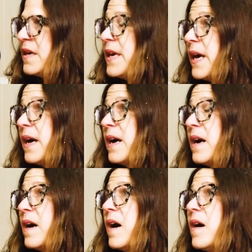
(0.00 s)

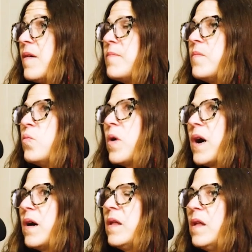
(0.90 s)
Yeah,
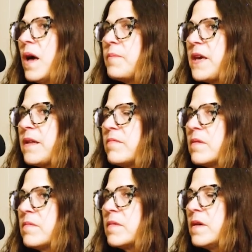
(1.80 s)
well, I mean,
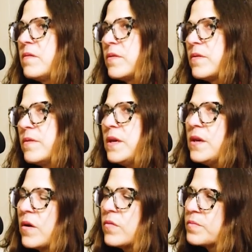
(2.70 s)

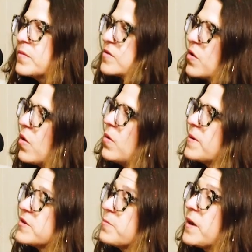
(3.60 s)
there's a whole bunch of
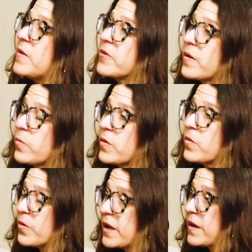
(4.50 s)
people that we were
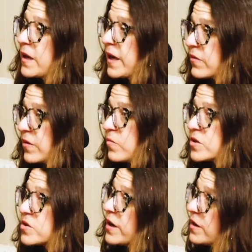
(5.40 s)
bringing together, and we're trying
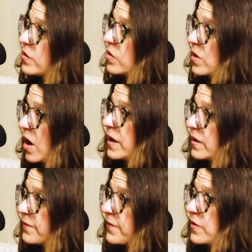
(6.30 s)
to do a lot in a
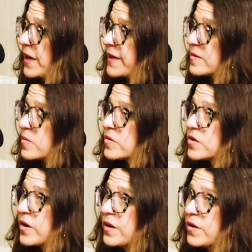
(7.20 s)
few days. We're trying
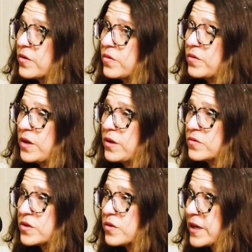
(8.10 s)
to,
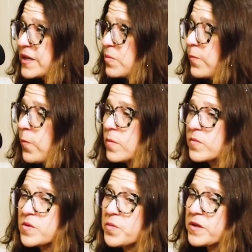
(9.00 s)
showcase performers,
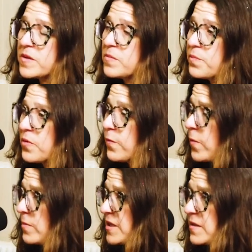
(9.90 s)
bring some
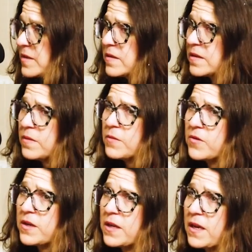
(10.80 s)
performances to the
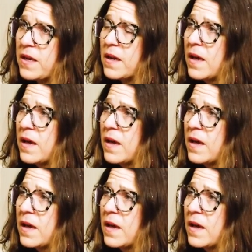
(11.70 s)
community,